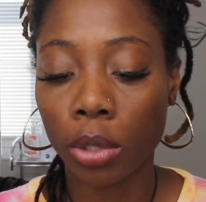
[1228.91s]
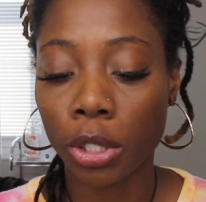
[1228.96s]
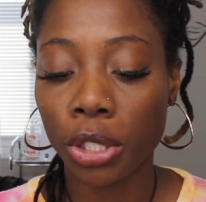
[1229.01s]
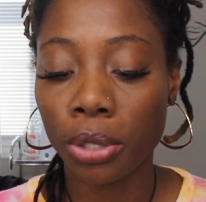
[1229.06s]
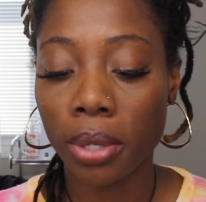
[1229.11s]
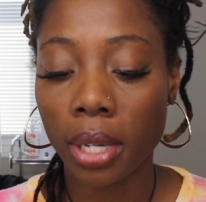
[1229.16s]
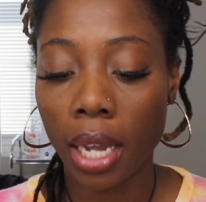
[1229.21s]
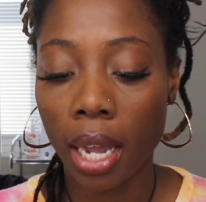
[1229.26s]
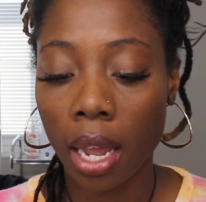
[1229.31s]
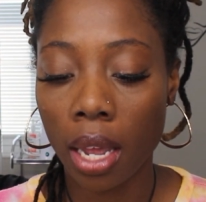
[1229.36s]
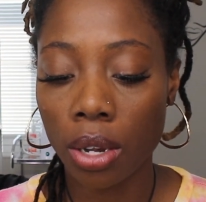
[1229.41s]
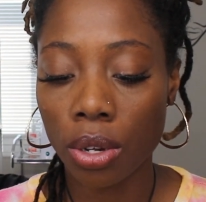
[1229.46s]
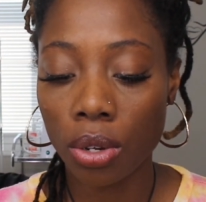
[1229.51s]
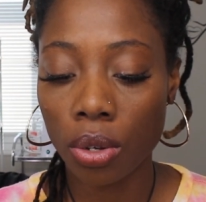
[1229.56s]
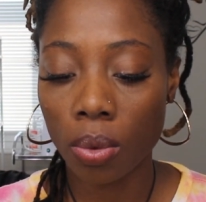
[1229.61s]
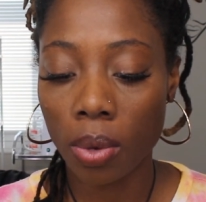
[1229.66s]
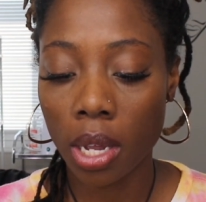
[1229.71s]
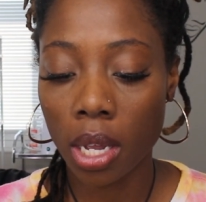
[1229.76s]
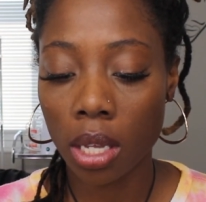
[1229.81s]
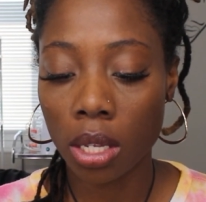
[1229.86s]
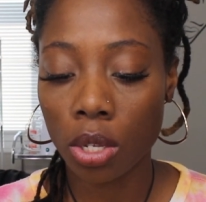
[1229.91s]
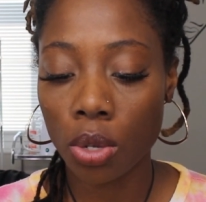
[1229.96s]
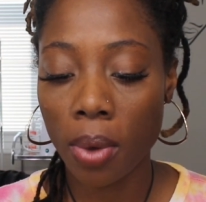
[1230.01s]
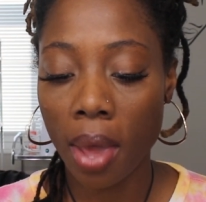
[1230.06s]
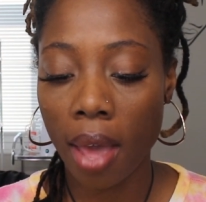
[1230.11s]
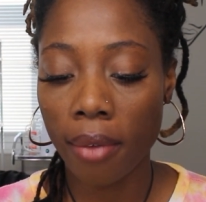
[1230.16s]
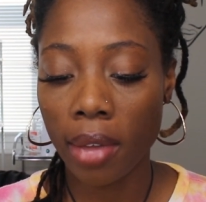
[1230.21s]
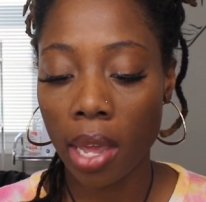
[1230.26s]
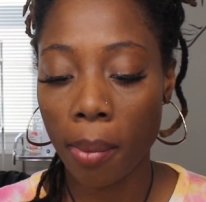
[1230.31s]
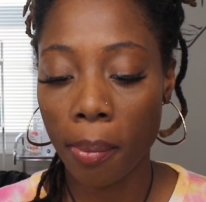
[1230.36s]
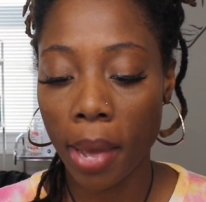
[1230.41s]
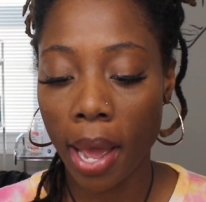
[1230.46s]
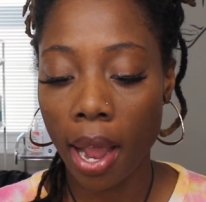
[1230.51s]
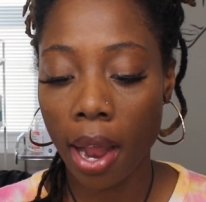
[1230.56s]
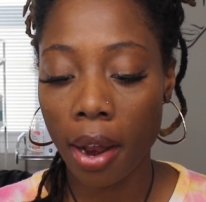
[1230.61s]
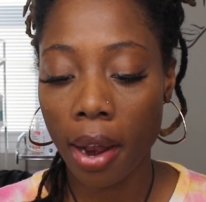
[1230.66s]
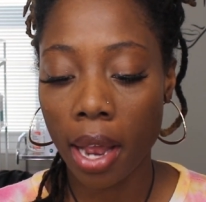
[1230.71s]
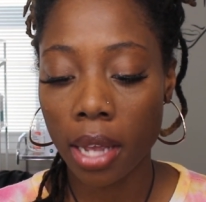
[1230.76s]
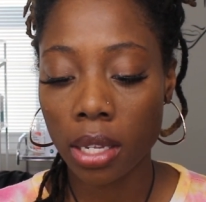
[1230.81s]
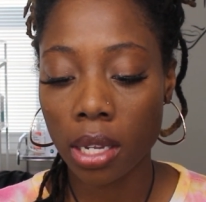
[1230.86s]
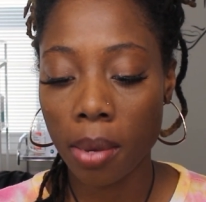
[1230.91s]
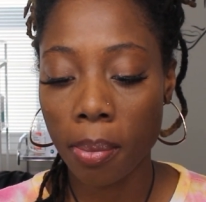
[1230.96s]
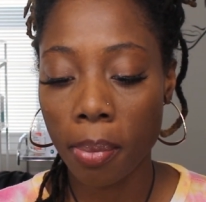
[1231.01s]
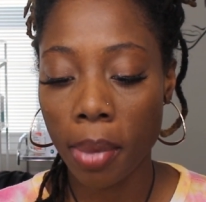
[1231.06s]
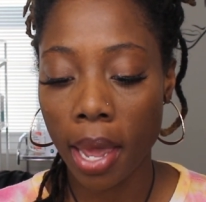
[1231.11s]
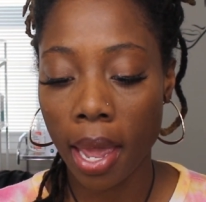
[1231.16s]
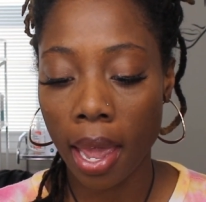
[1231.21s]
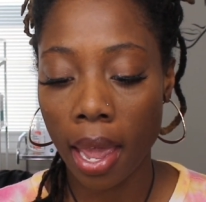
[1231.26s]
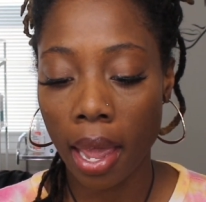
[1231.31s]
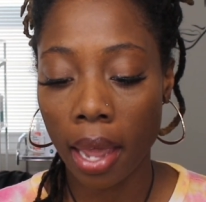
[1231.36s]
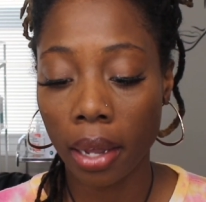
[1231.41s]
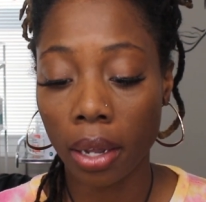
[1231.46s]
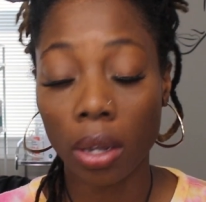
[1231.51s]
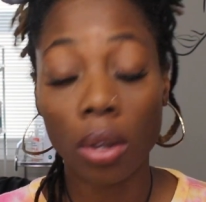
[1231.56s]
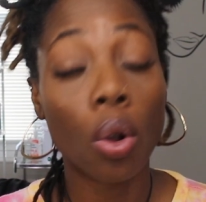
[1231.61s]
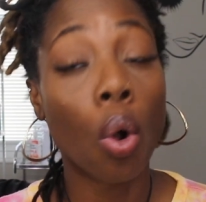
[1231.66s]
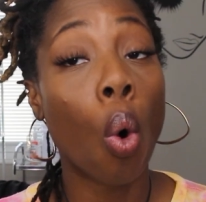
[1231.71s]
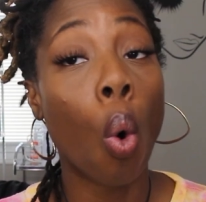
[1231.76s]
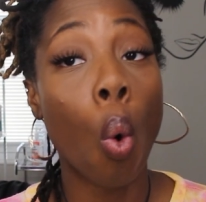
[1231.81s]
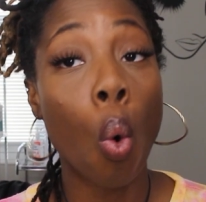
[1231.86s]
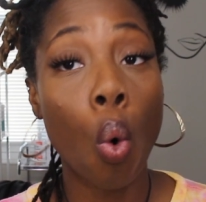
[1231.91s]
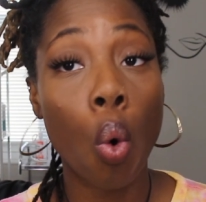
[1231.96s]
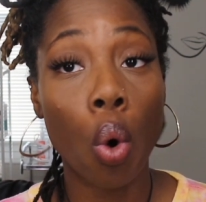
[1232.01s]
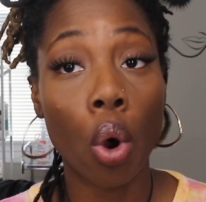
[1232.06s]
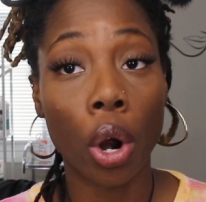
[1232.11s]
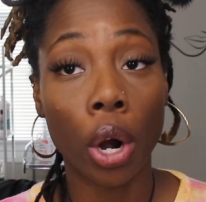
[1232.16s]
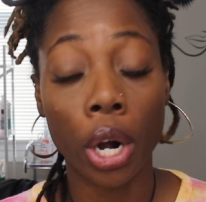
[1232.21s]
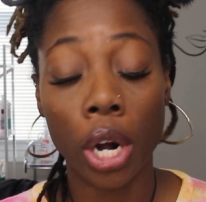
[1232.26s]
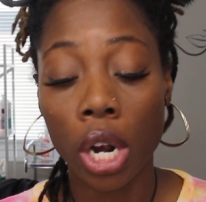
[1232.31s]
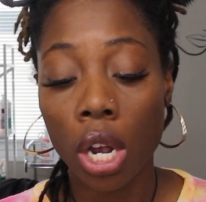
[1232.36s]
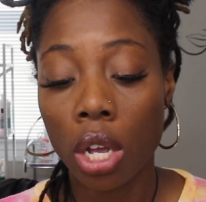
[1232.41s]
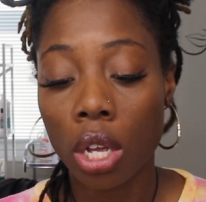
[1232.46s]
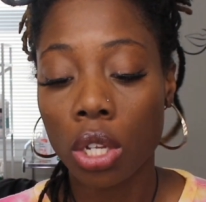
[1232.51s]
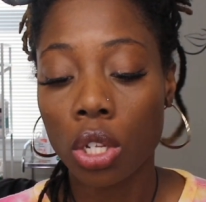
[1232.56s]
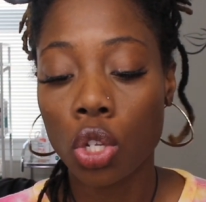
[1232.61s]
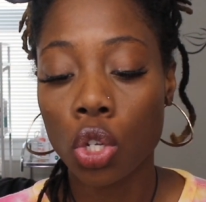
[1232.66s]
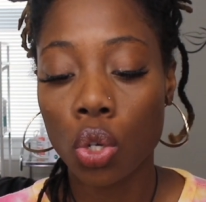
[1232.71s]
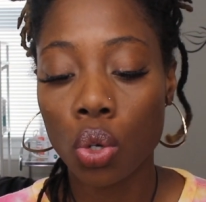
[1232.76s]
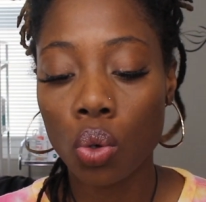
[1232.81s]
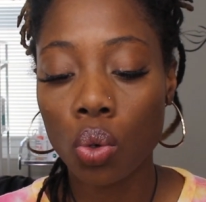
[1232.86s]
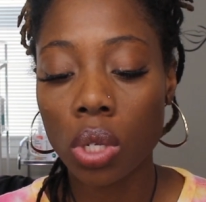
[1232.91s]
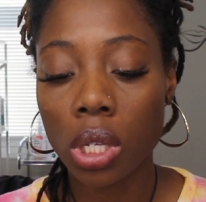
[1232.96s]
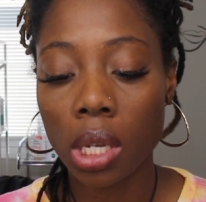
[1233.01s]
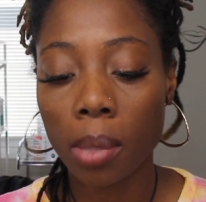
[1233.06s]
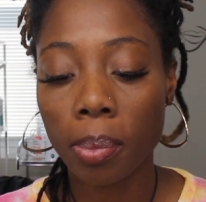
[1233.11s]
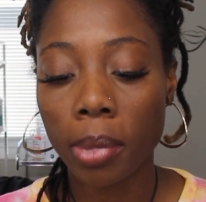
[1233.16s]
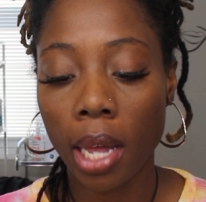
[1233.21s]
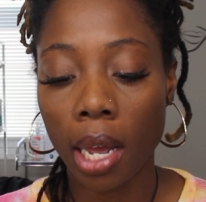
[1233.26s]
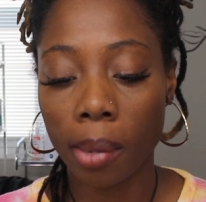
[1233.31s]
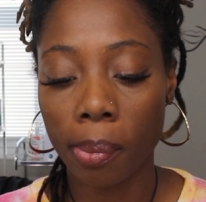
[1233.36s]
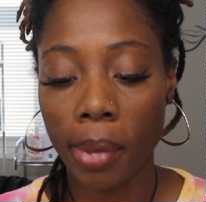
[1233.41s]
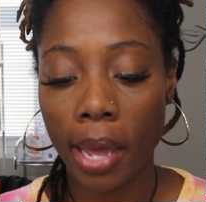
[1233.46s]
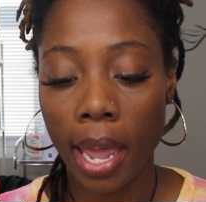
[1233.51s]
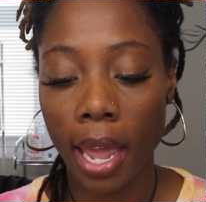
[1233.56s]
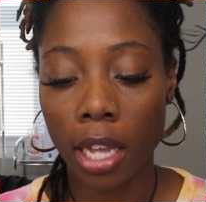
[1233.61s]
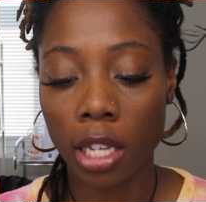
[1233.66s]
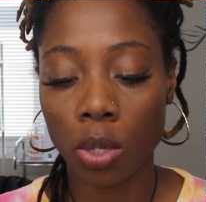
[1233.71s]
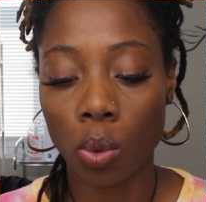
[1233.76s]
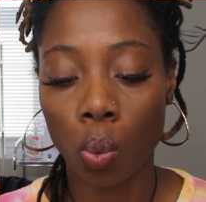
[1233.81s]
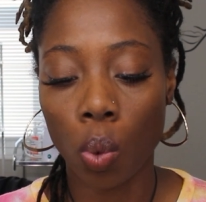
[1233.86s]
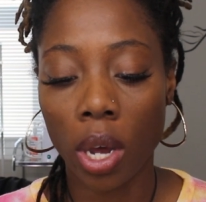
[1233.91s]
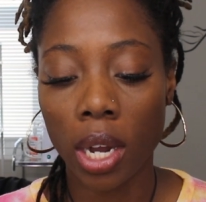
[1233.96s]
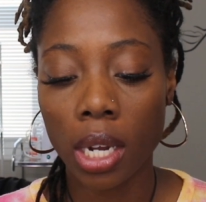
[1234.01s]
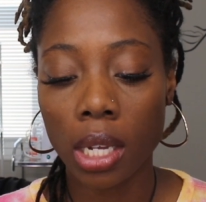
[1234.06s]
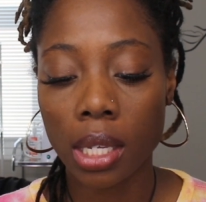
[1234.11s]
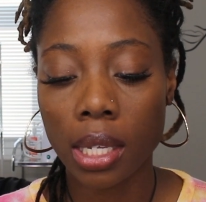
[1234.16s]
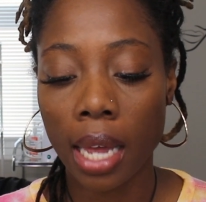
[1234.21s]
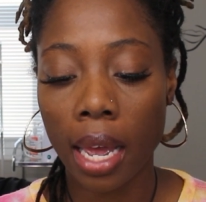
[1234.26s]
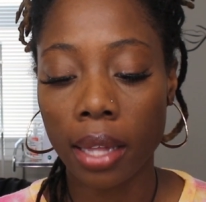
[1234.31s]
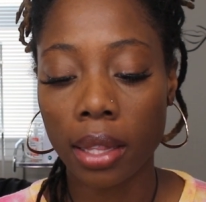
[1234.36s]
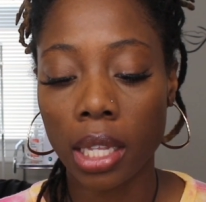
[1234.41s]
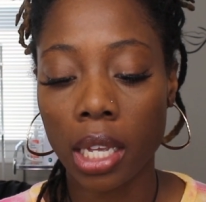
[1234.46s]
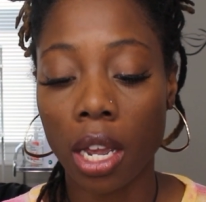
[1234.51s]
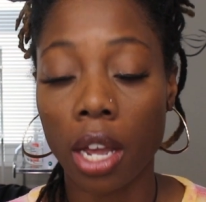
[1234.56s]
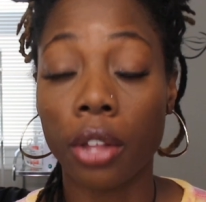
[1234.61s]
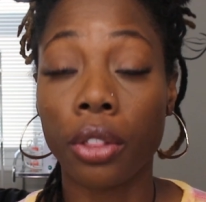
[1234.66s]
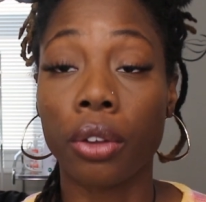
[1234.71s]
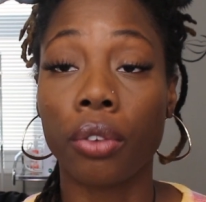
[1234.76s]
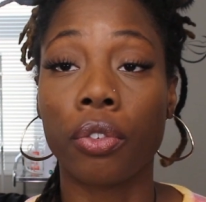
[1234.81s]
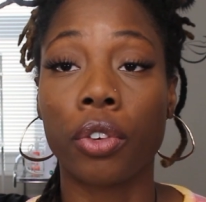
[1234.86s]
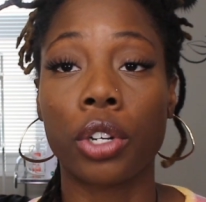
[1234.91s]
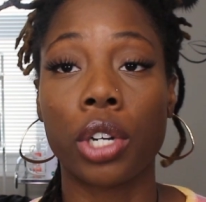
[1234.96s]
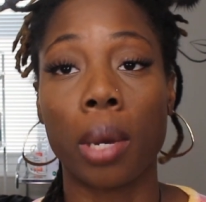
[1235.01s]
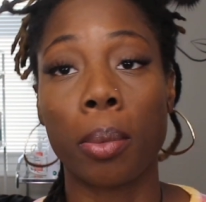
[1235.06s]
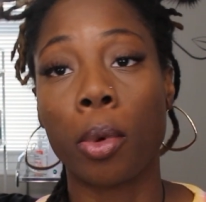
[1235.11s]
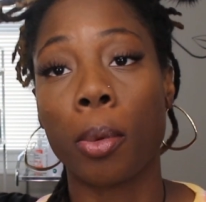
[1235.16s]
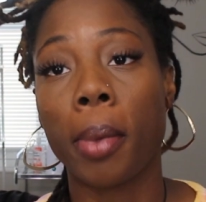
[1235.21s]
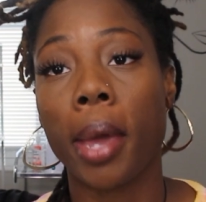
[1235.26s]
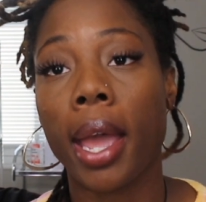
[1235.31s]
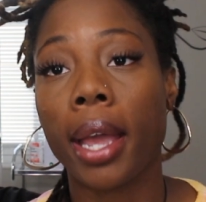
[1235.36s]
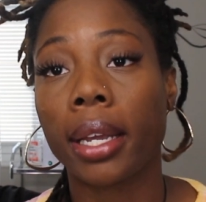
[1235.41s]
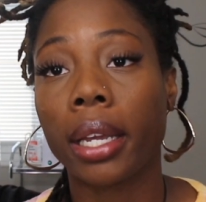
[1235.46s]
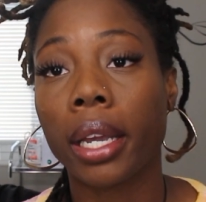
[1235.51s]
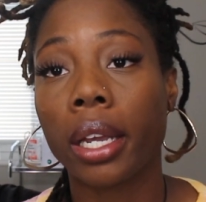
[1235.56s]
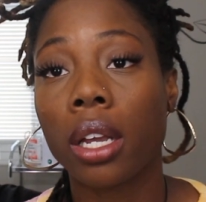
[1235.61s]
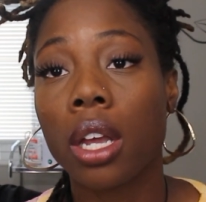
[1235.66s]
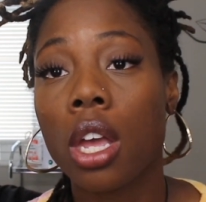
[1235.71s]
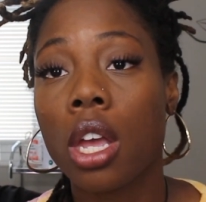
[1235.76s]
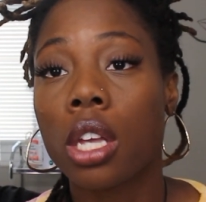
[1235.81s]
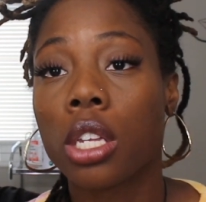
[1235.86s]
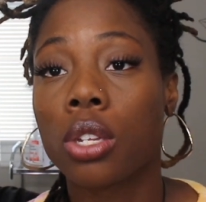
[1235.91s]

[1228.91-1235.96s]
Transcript: what you can do is you have a biohazard bag or 2 Ziploc bags, one inside the other for double bagging.